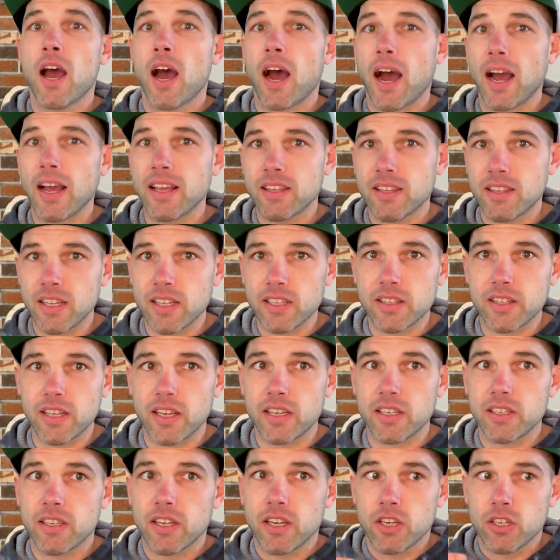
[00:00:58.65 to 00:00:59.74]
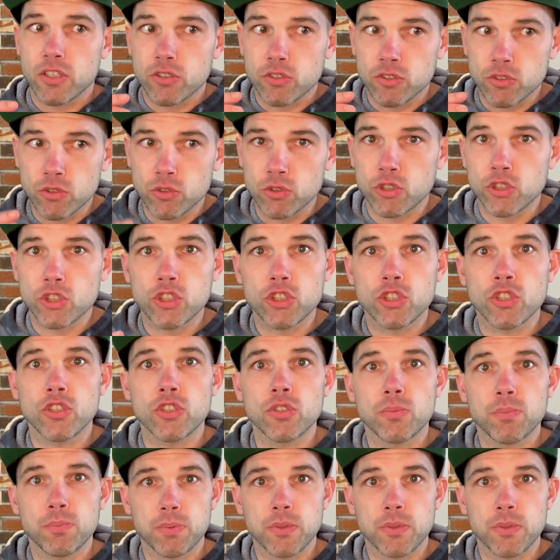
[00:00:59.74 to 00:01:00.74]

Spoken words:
I think that you should